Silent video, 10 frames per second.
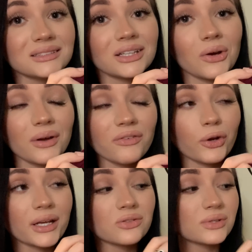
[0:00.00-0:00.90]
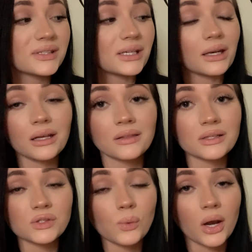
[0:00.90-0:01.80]
You know, if you're interested in
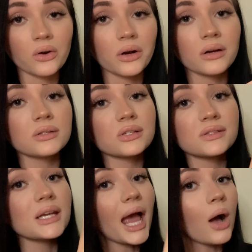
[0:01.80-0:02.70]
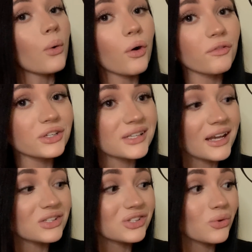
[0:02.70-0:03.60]
the sweater, just how
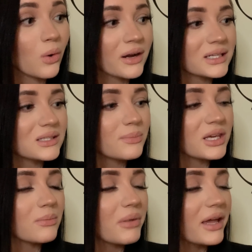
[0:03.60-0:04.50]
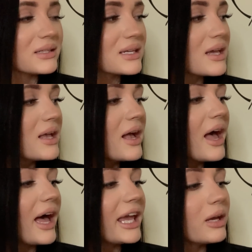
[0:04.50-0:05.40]
oversized you want it to be. But
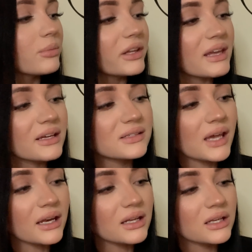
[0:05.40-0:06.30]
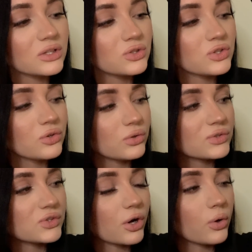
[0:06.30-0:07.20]
I am really excited to
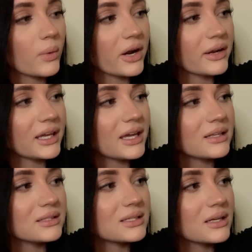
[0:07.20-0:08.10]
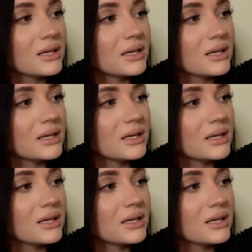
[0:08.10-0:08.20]
start wearing it.